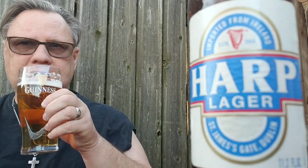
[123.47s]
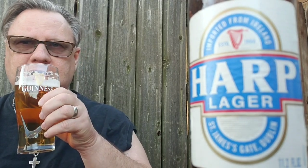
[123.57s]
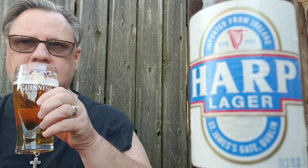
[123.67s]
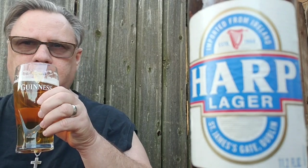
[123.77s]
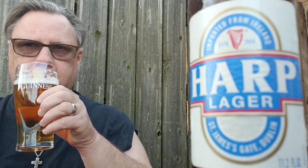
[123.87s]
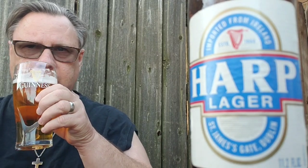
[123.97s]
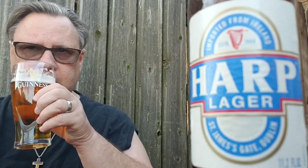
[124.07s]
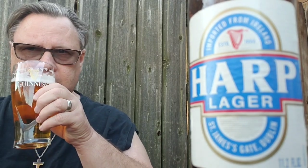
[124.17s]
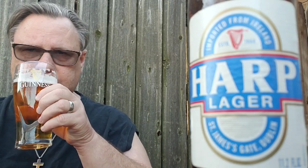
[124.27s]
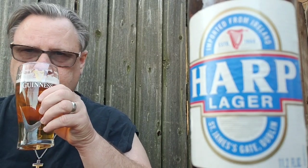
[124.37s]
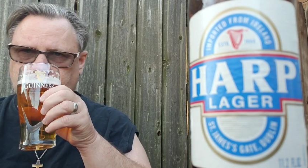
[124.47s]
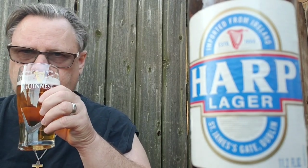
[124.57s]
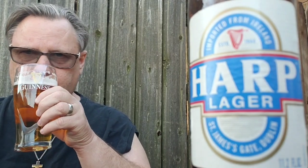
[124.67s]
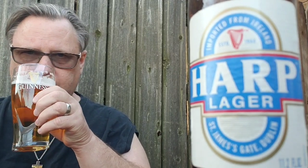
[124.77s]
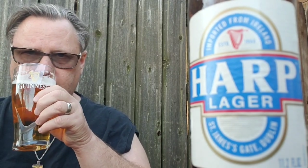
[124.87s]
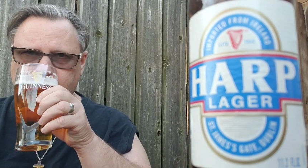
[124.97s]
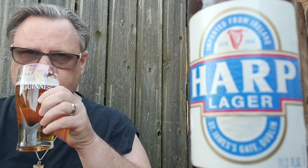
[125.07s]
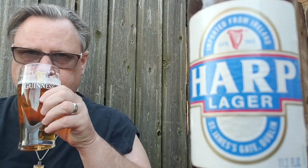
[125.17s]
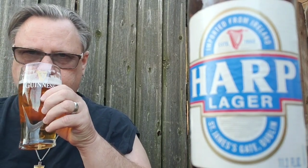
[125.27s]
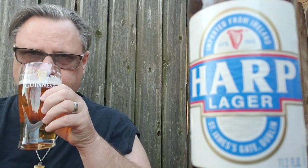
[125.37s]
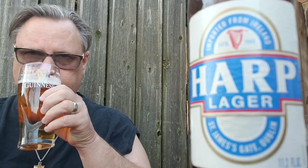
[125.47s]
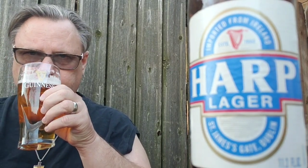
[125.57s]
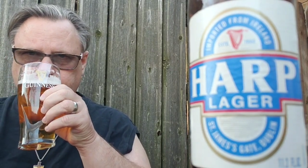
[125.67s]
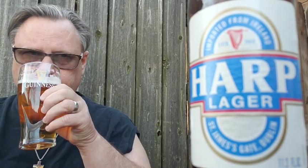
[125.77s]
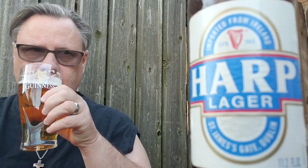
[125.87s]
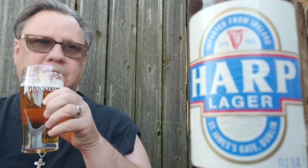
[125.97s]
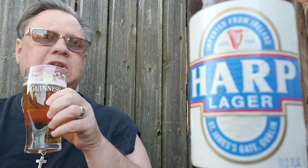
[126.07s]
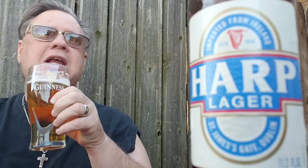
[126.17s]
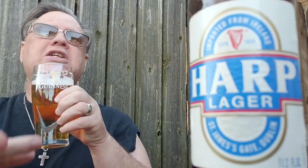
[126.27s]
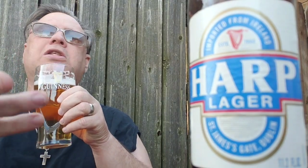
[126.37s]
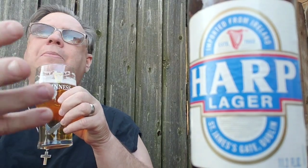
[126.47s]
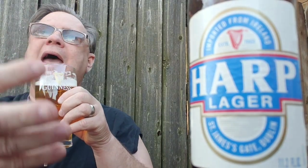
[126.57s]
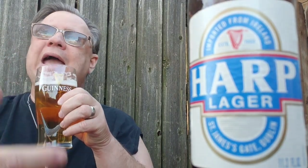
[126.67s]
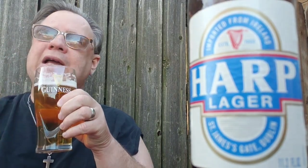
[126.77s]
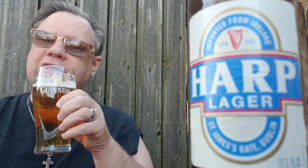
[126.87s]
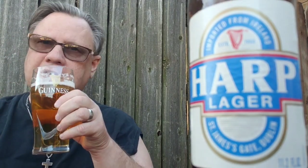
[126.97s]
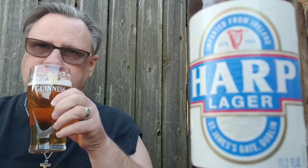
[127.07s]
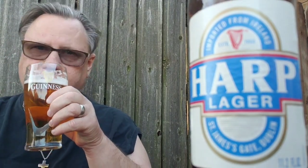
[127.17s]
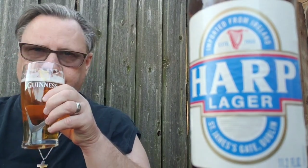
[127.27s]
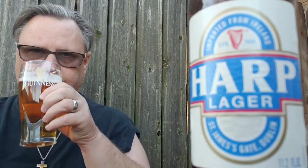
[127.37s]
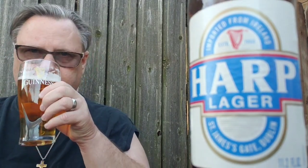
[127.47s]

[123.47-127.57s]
it in a couple years. So here we go. They've changed the packaging.